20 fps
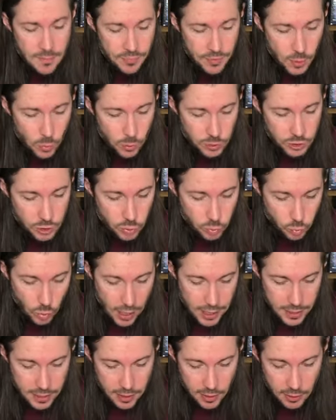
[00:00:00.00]
which is right
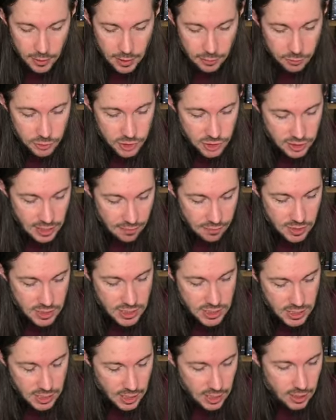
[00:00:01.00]
here, level
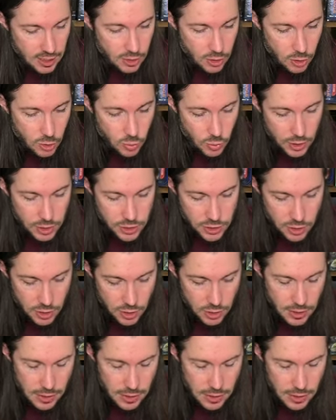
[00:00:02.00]
17 creature.